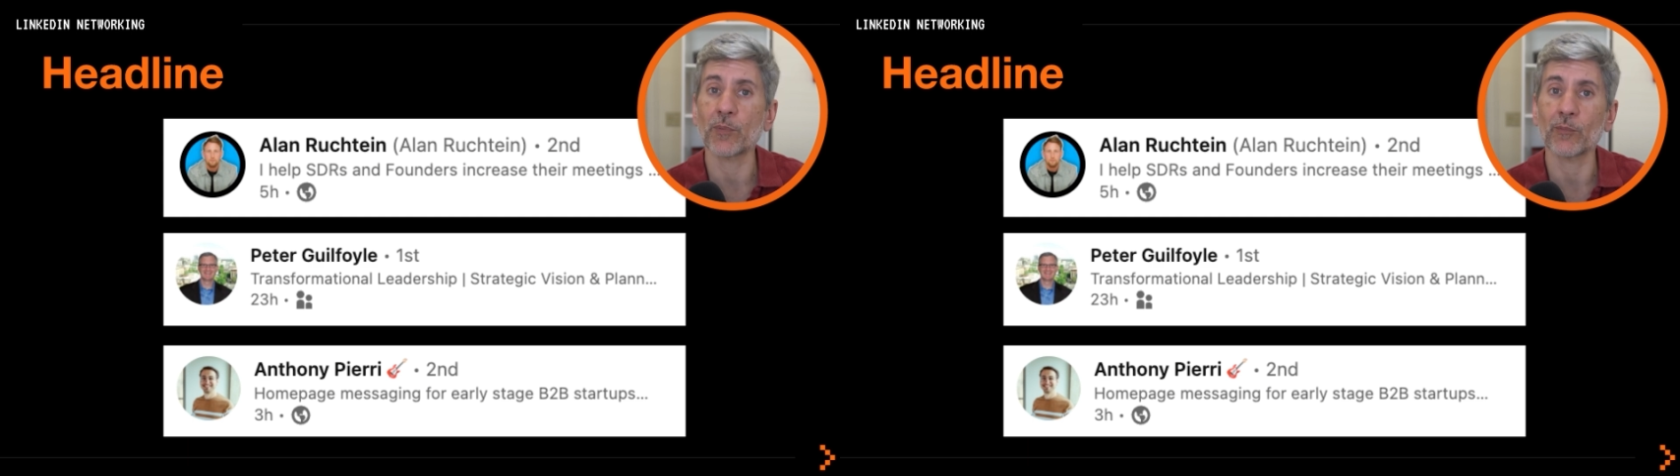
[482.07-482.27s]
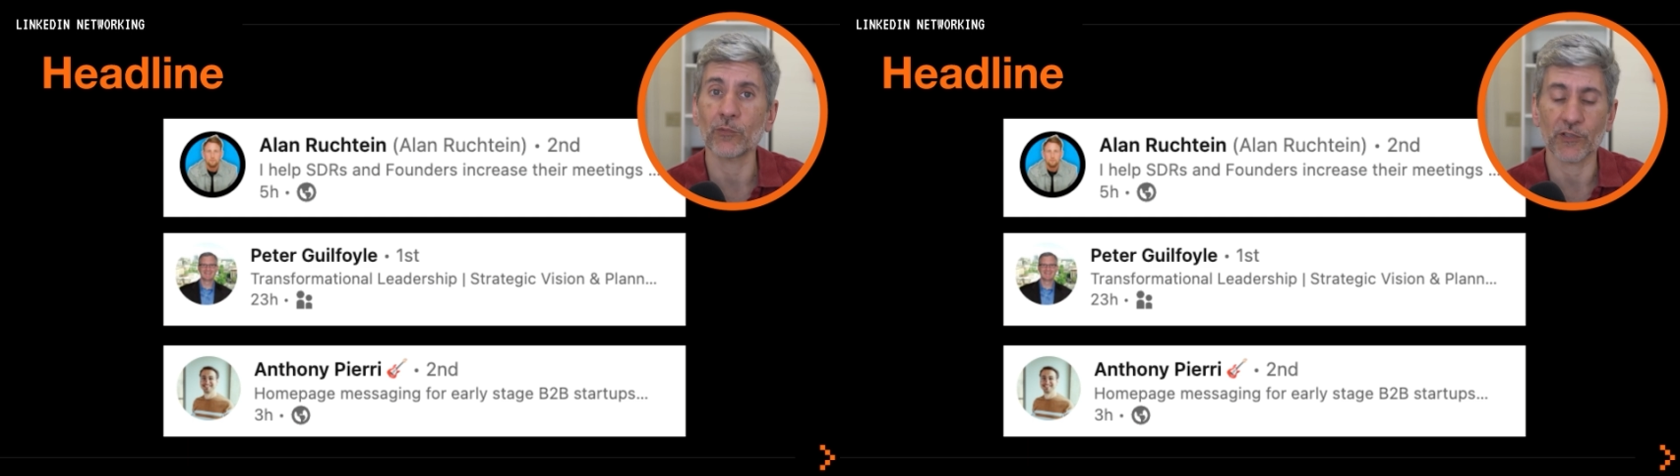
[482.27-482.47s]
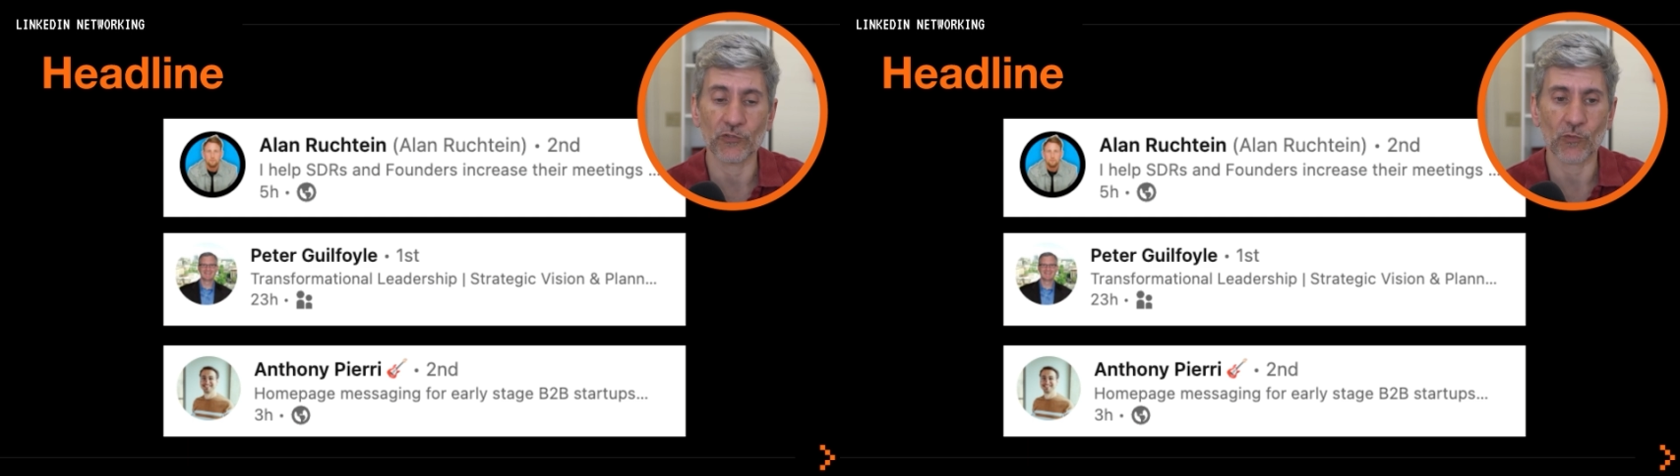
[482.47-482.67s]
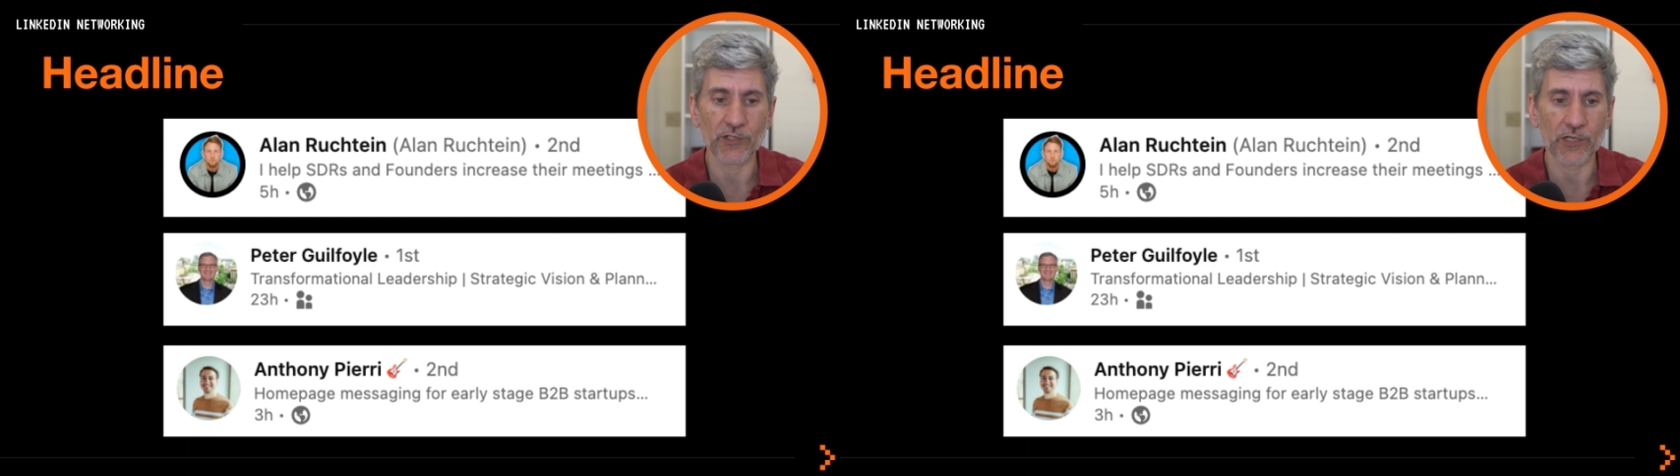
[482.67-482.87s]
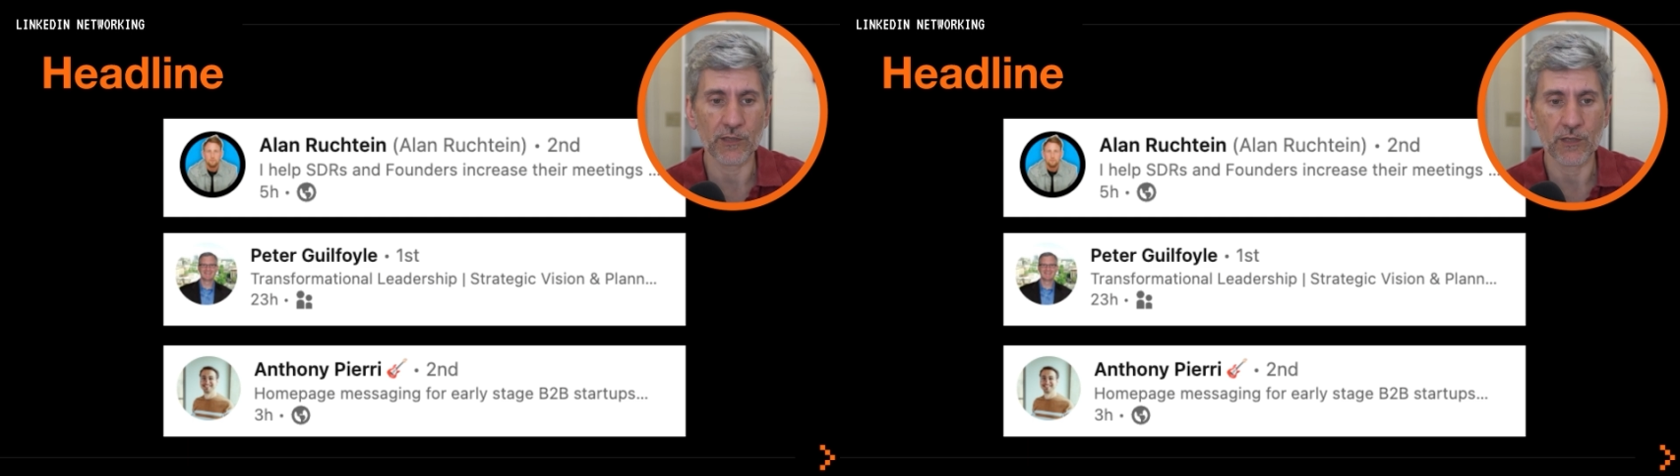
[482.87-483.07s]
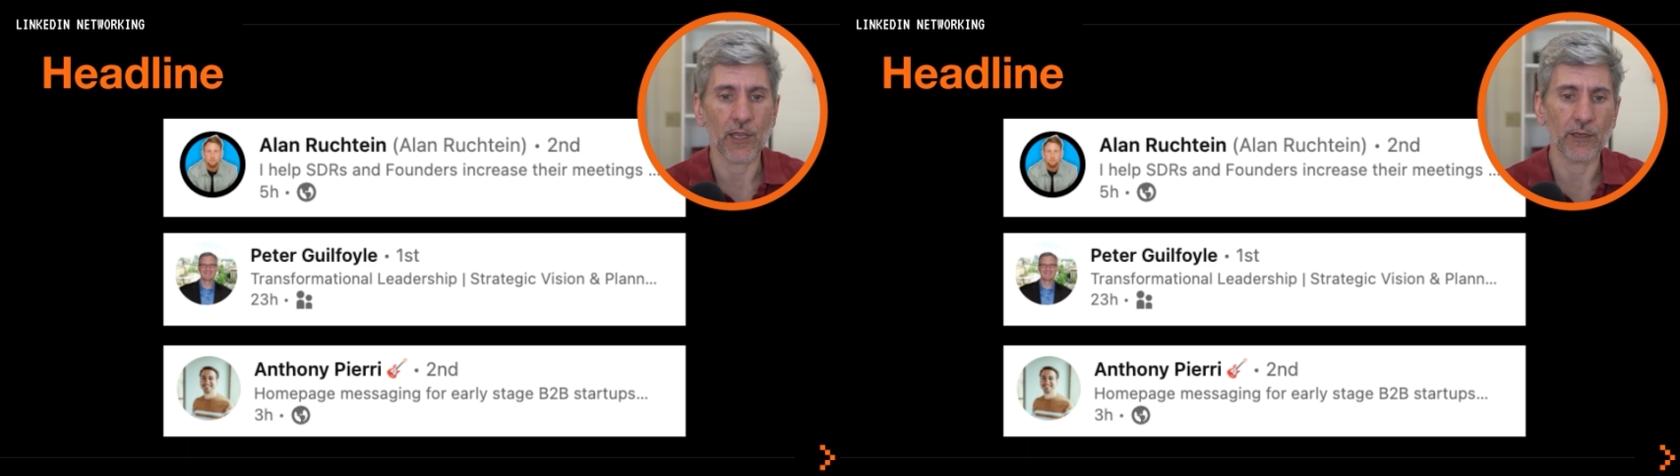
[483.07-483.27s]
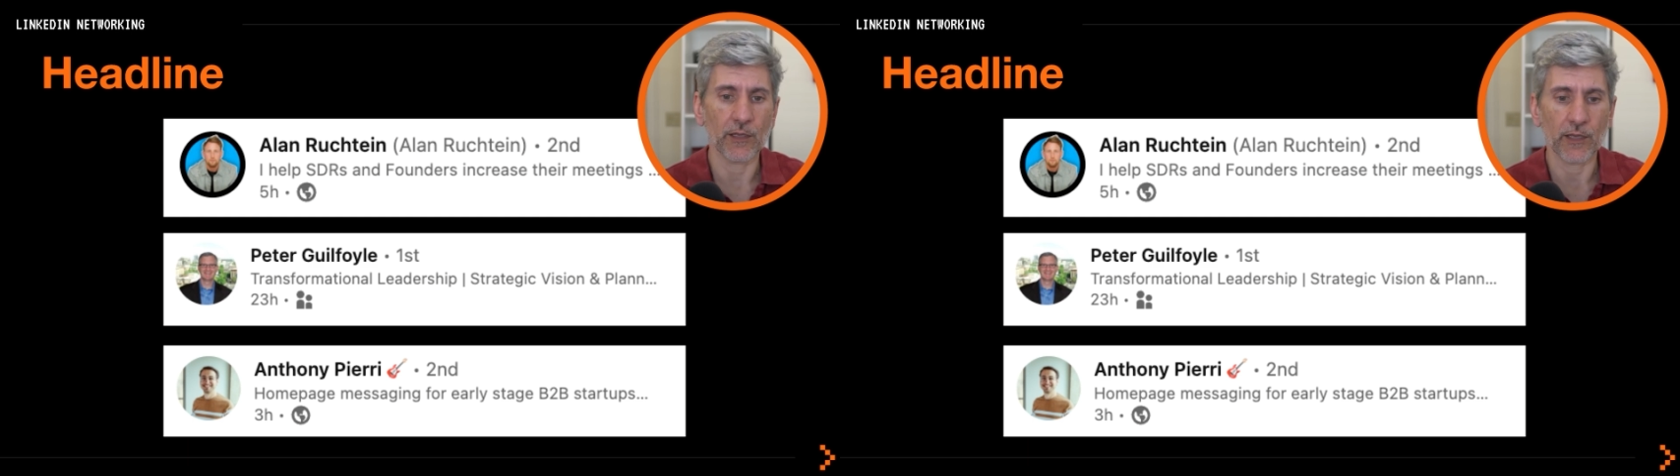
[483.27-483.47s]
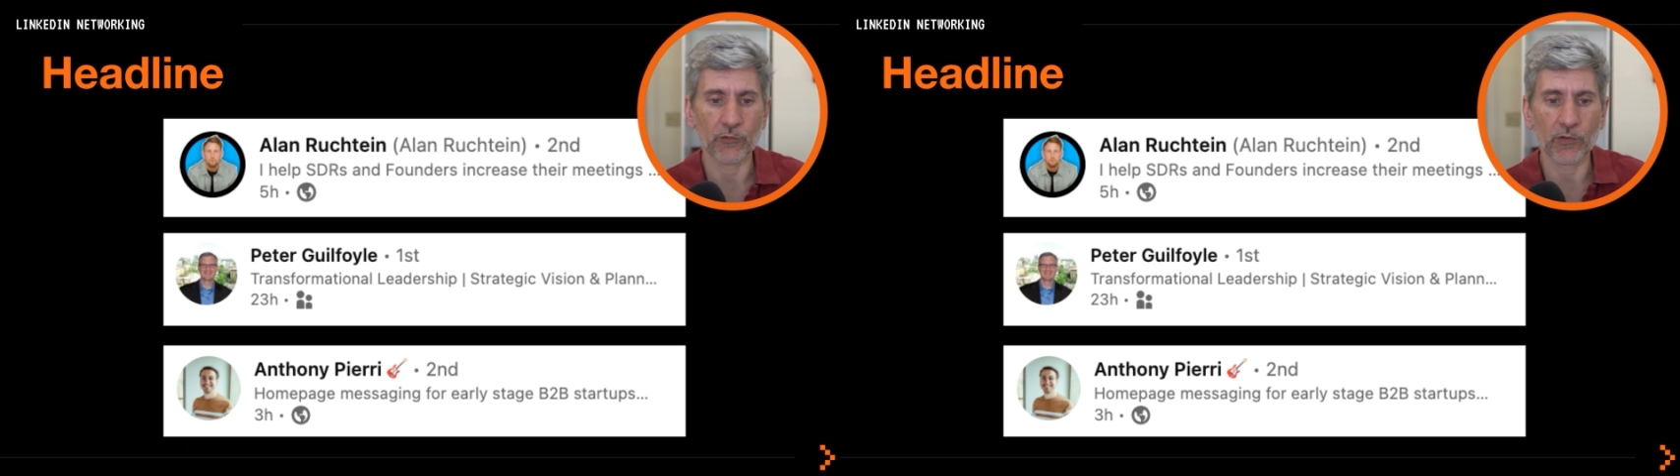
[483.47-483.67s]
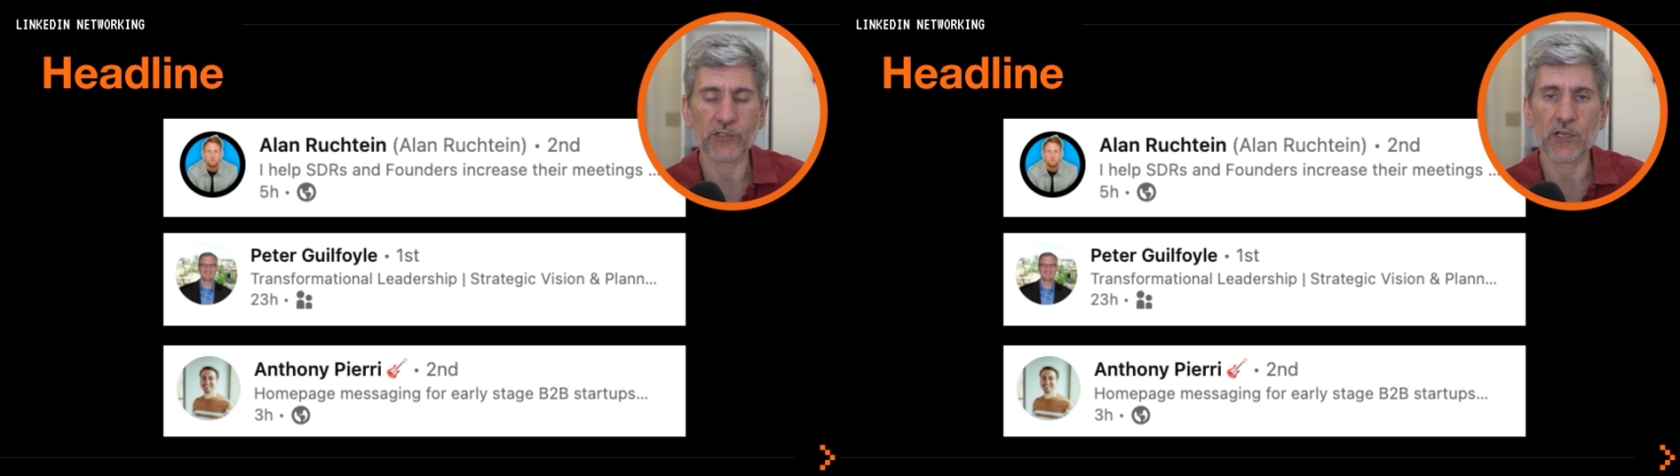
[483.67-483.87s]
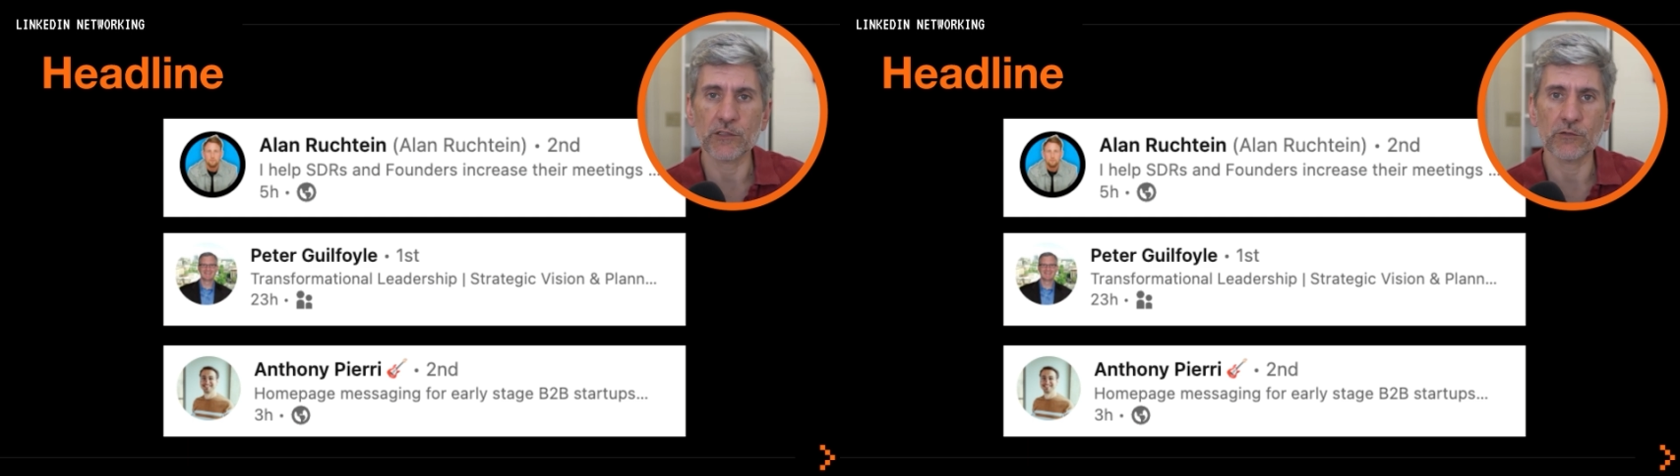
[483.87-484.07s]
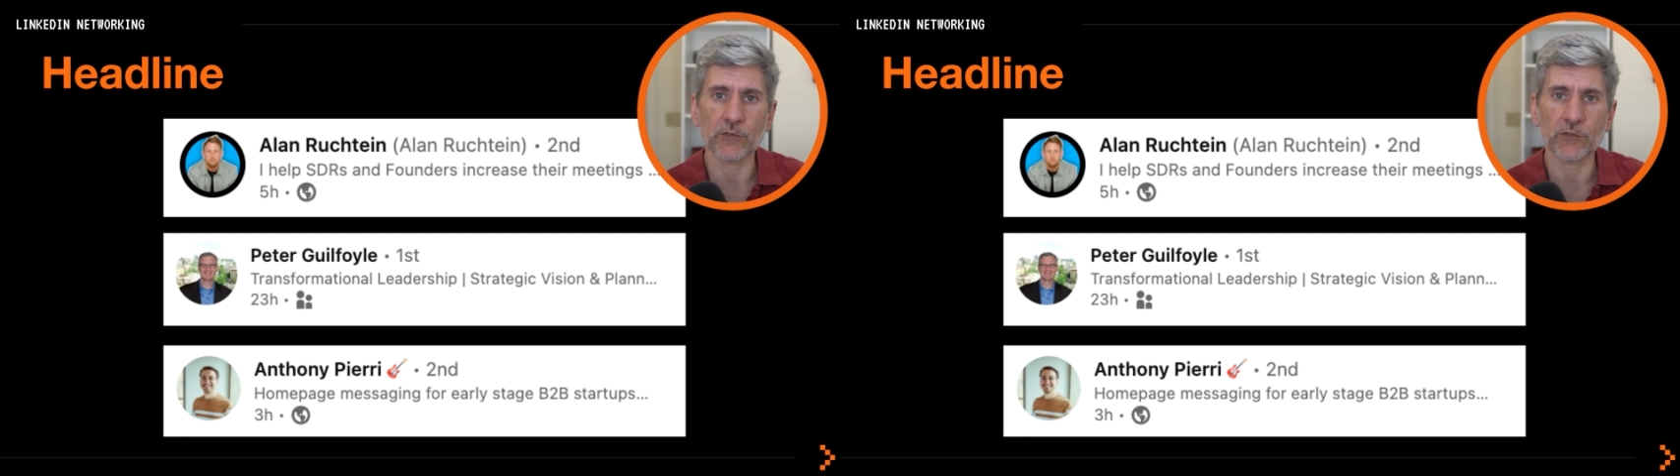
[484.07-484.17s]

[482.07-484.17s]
people is watching and I criticize you,